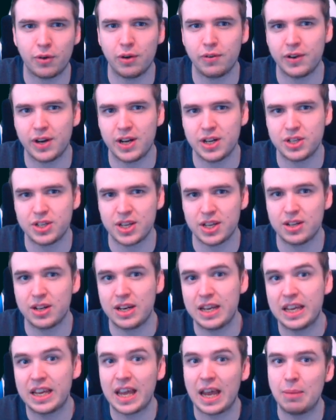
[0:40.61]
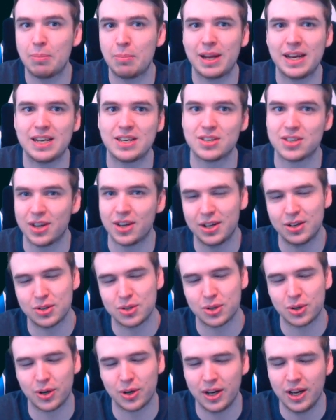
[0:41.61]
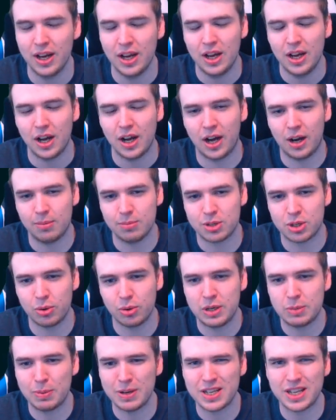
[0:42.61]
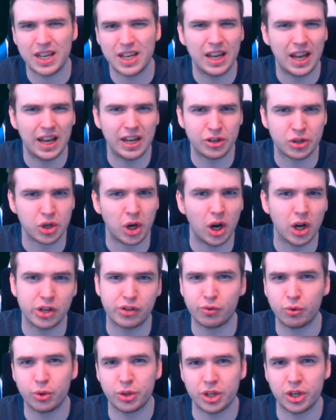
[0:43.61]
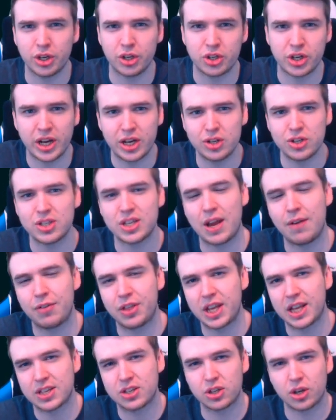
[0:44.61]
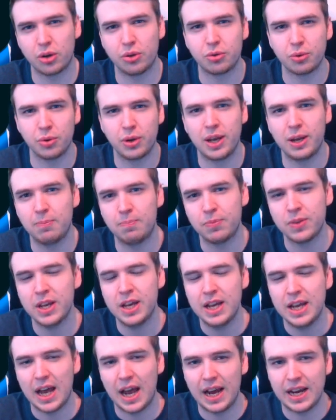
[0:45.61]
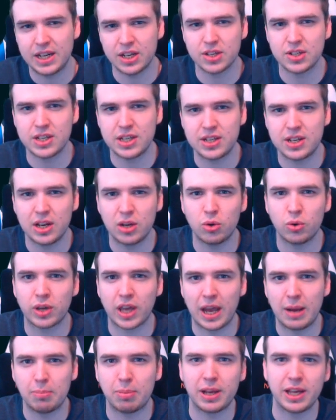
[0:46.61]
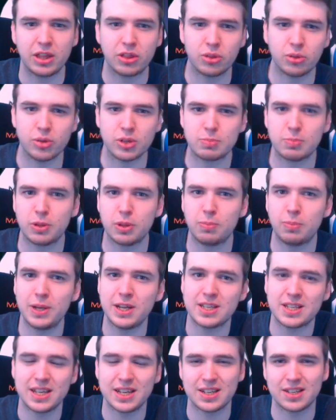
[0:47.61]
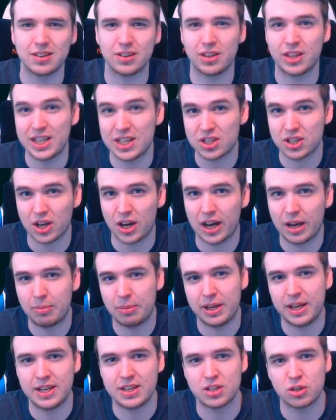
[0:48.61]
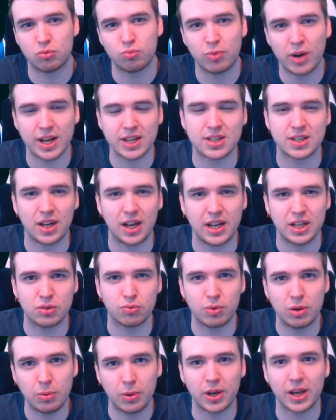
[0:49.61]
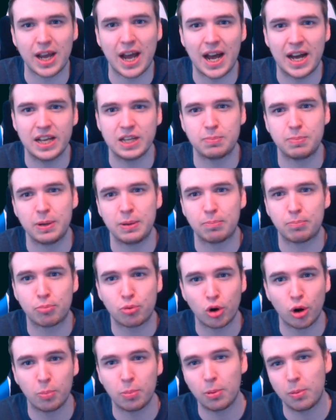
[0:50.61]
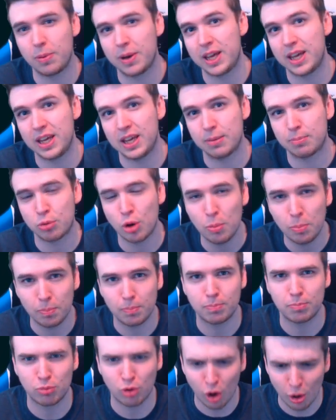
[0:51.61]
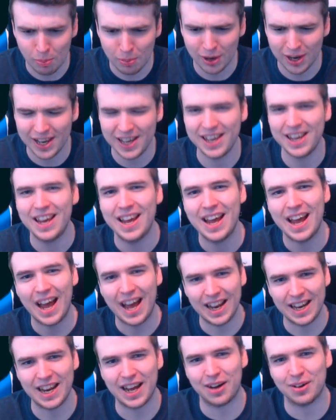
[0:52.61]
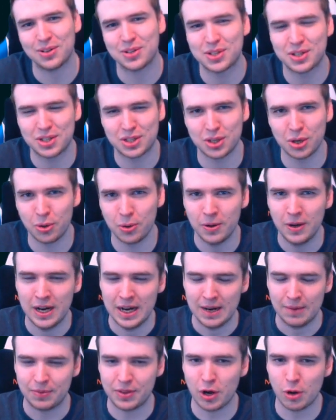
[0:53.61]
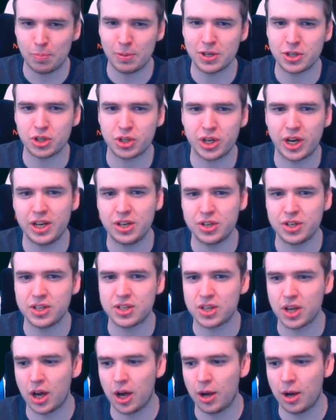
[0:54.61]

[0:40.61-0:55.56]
over it, actually says lead gameplay designer, sorry. So he's basically in charge of all the changes. Everything has to go through him. And he does these little gameplay thoughts. But the biggest thing this time is that REK'SAI's rework has been properly announced. So there are a bunch of changes.